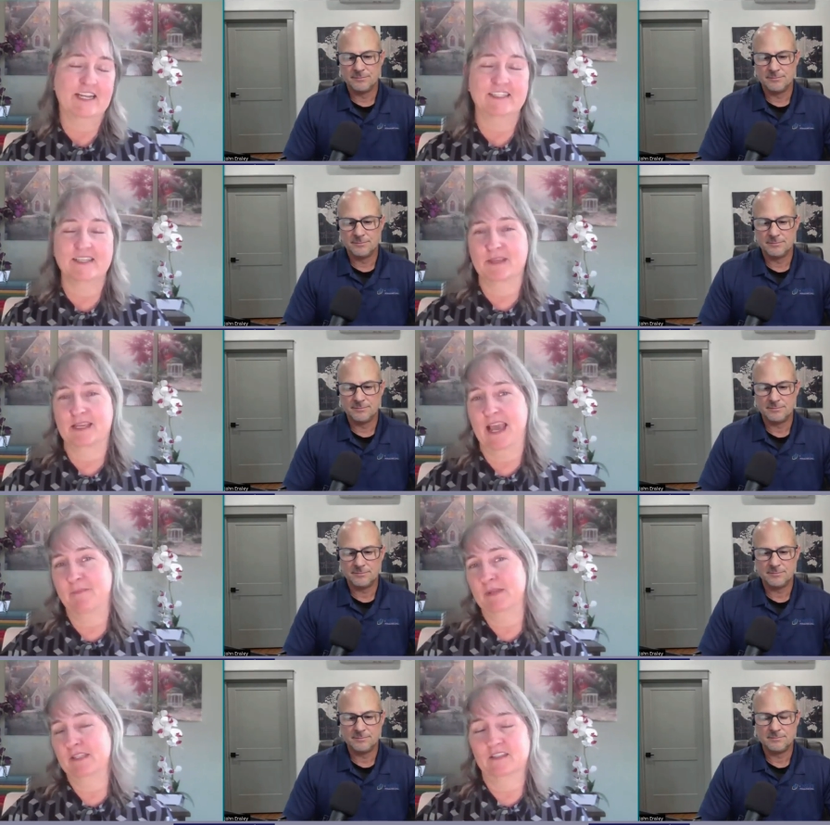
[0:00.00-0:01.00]
Speaker 1: and something
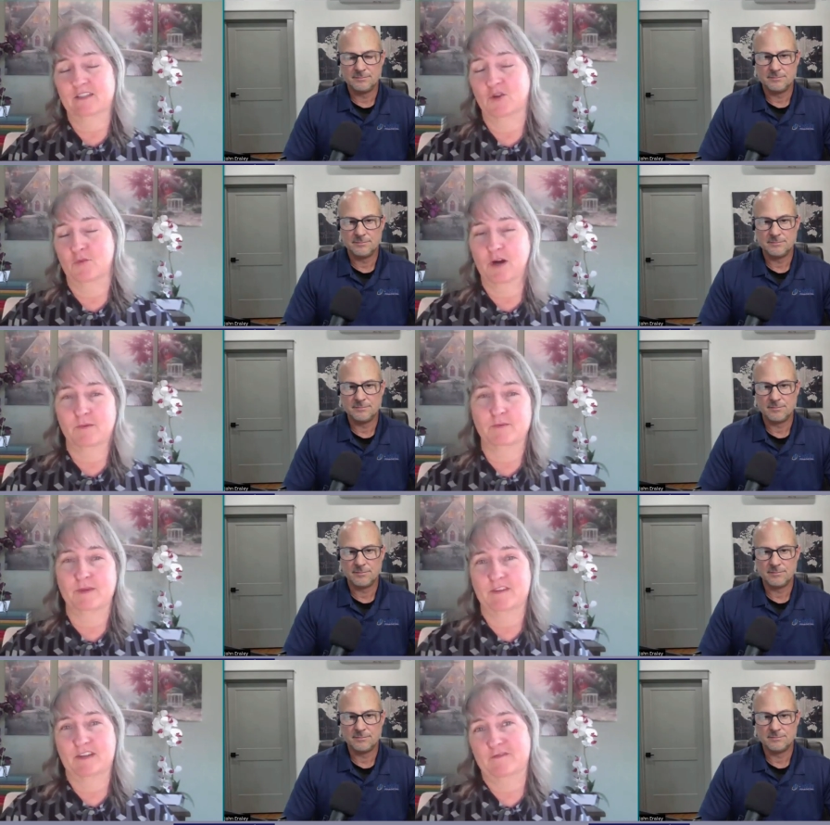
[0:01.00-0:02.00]
happens it's no problem
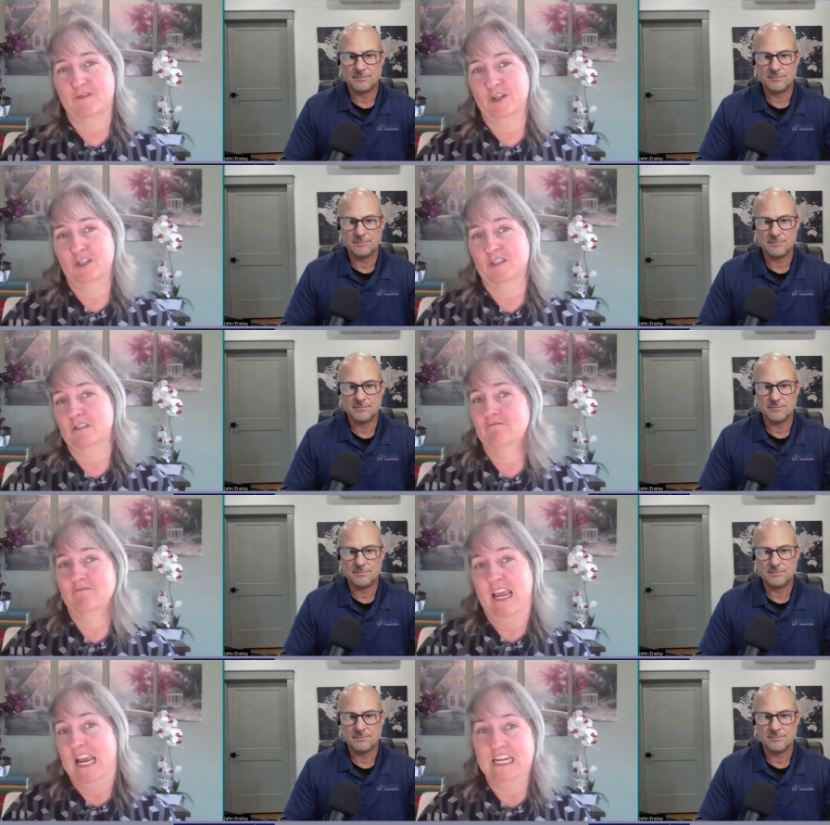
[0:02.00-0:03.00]
even if you're
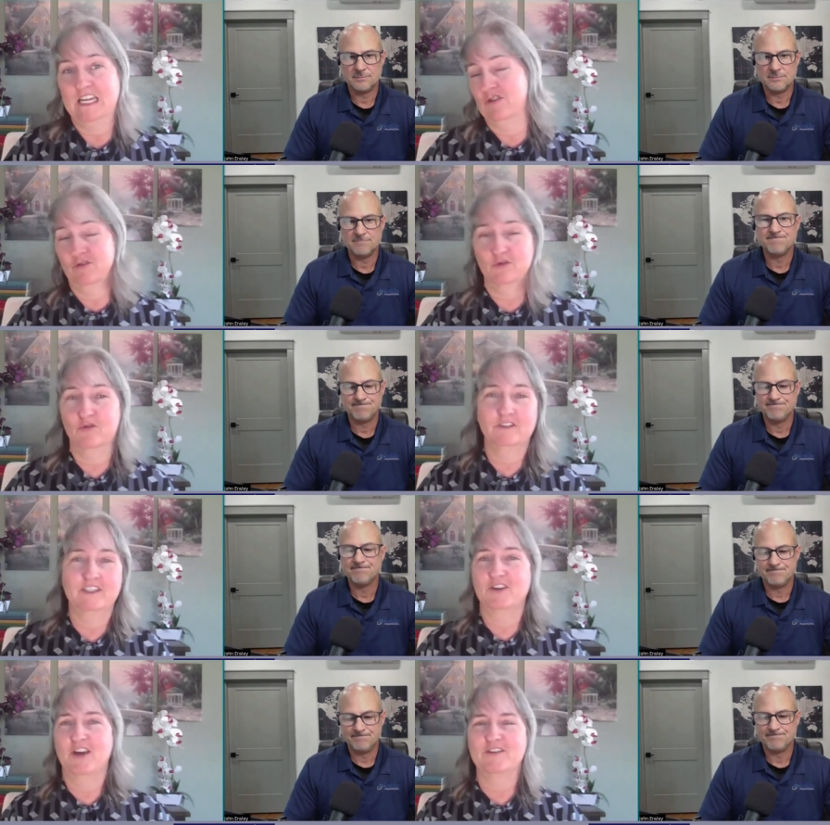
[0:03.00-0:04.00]
80 years old.
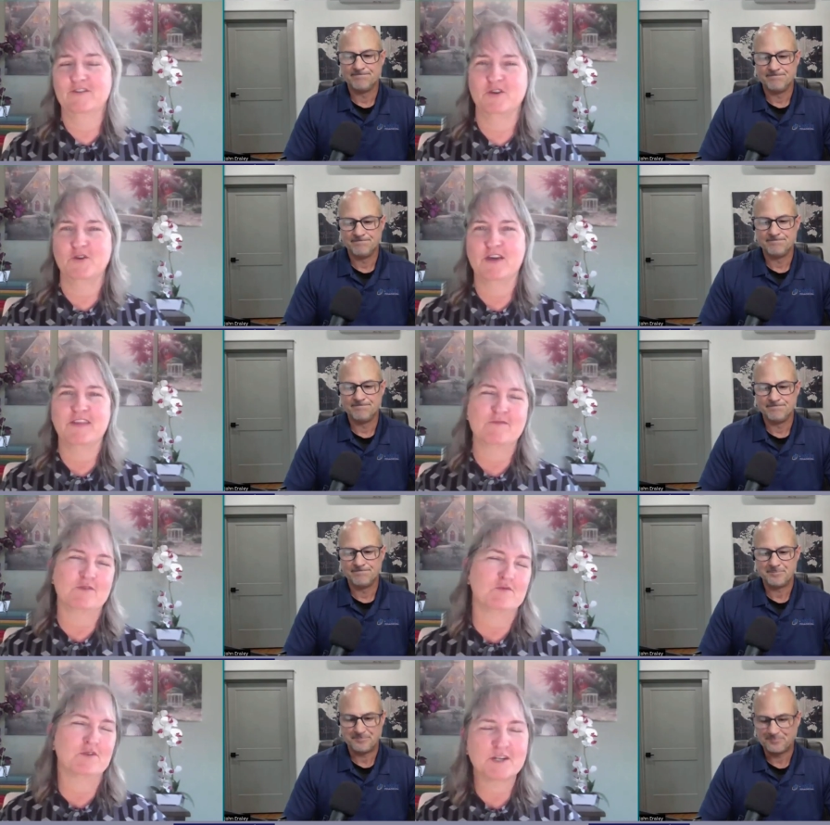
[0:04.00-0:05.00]
You know, I don't know how that
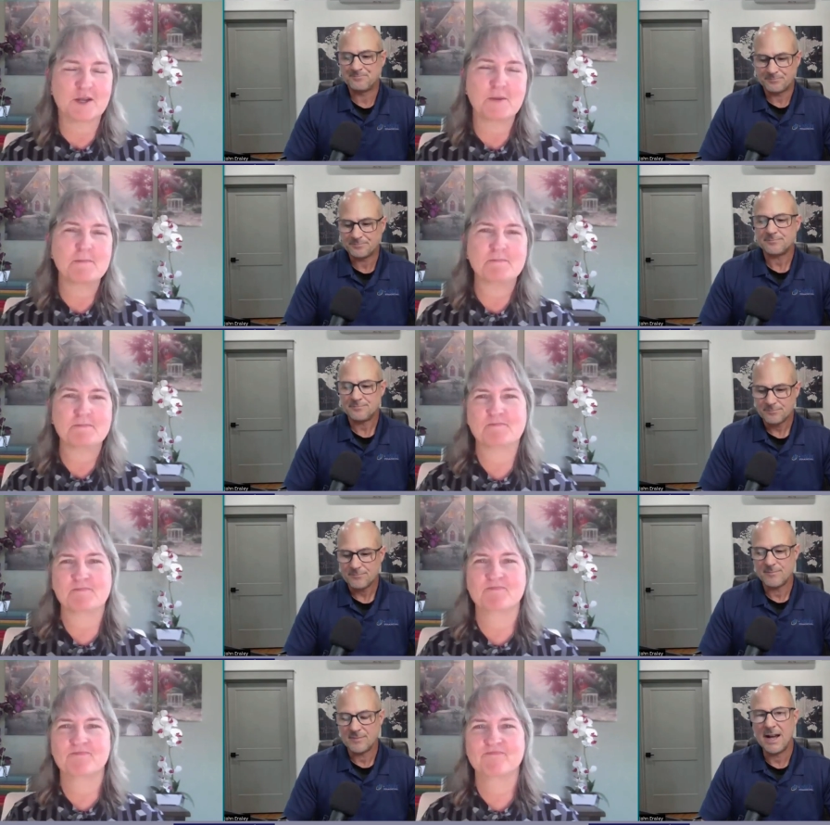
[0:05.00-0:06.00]
would work.
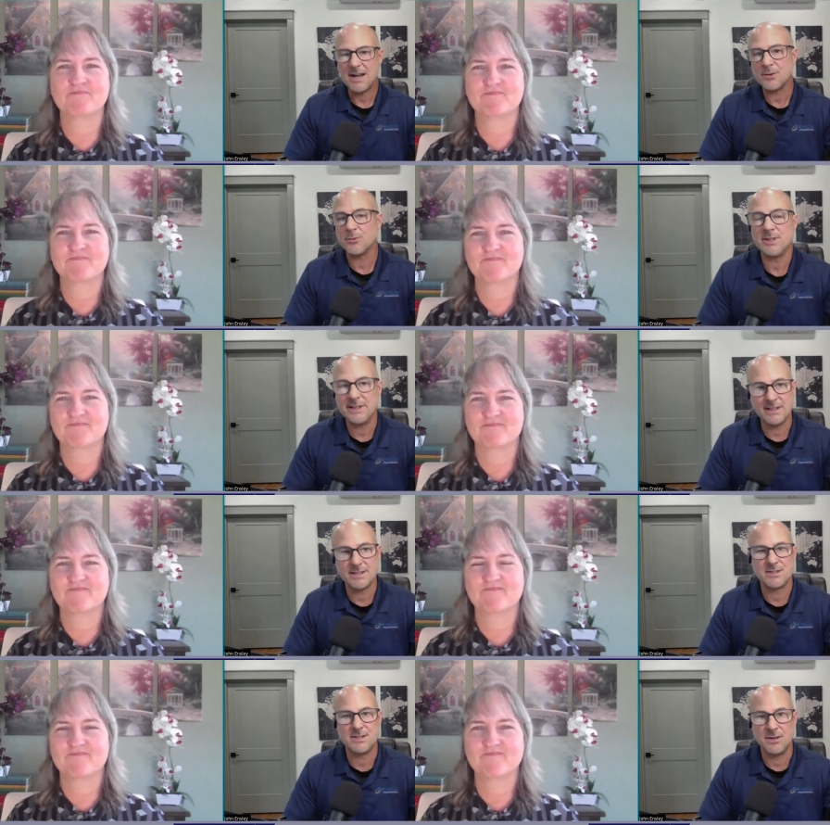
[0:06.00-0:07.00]
Speaker 2: Uh, there really
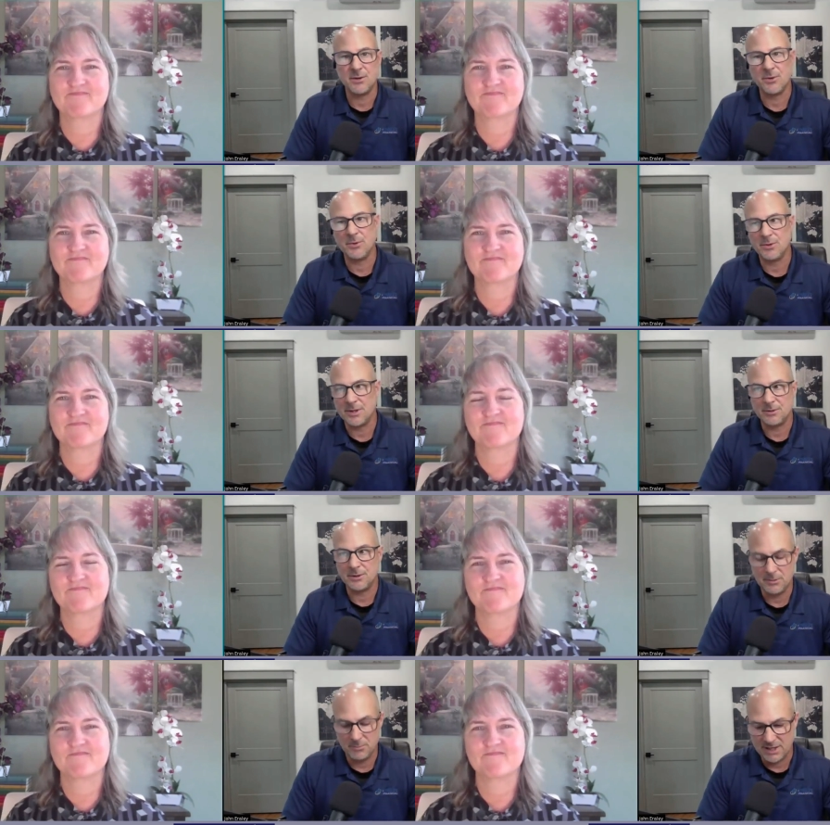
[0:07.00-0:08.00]
is no no
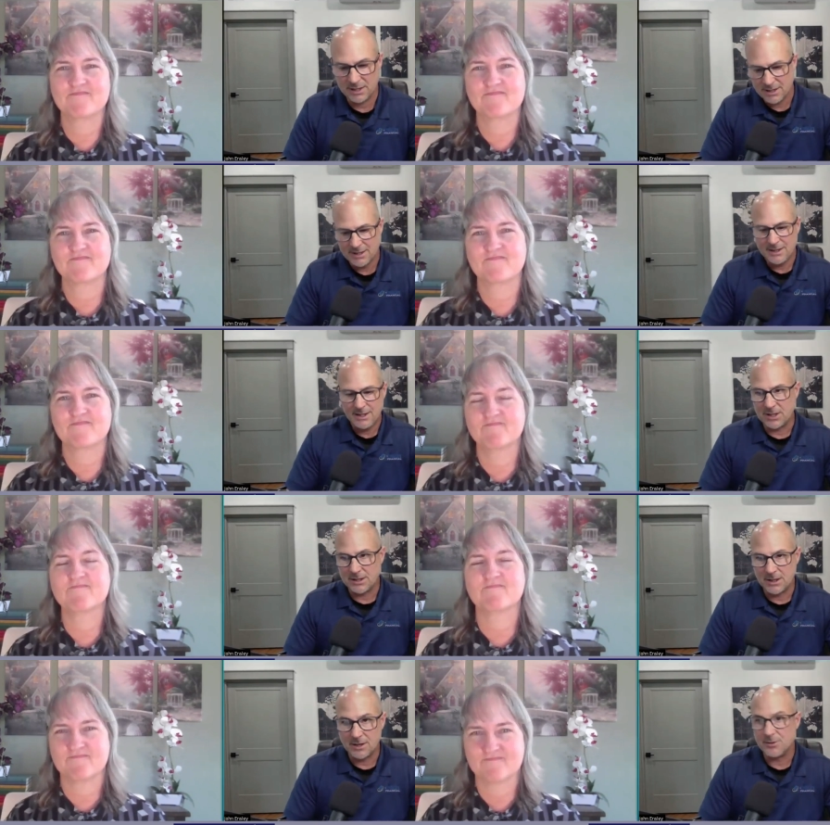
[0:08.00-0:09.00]
limit,
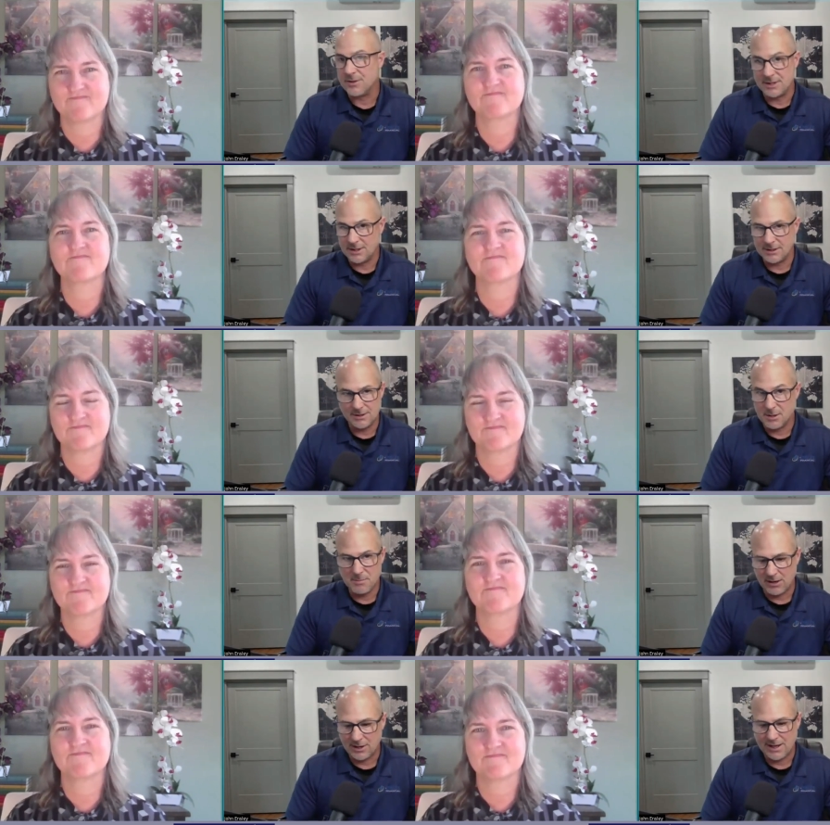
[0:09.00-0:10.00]
and other than the the
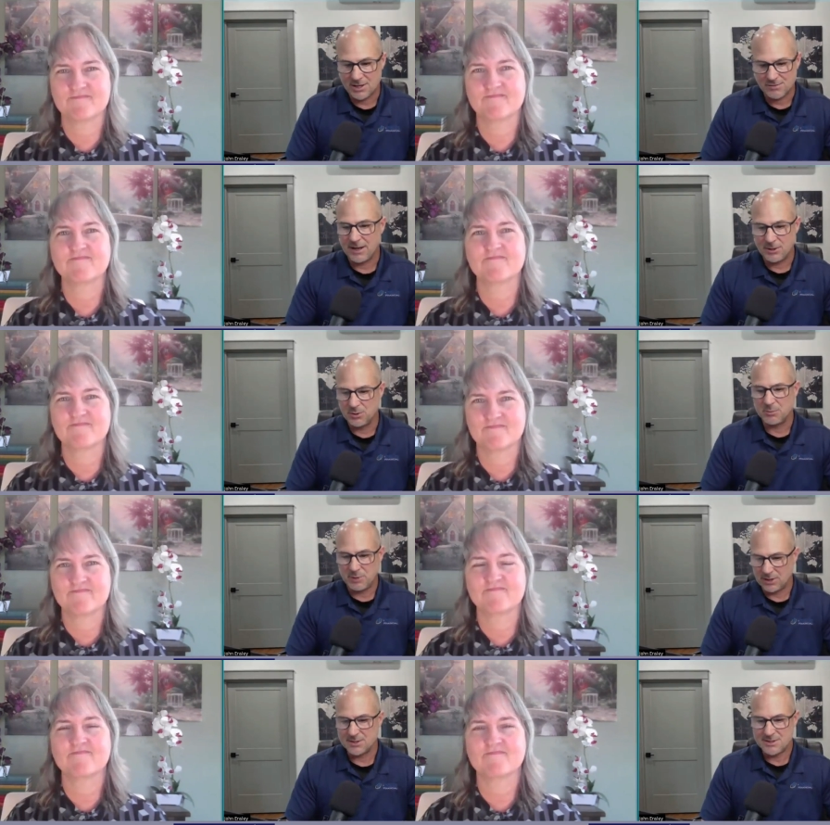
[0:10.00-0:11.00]
amount of cash value in the
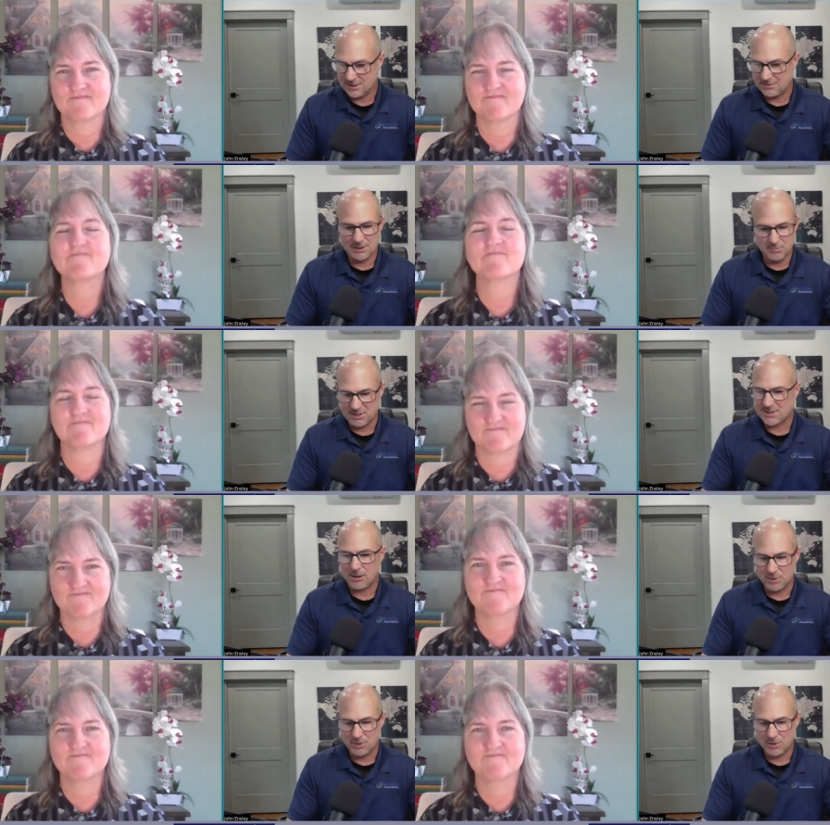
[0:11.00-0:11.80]
policy limits how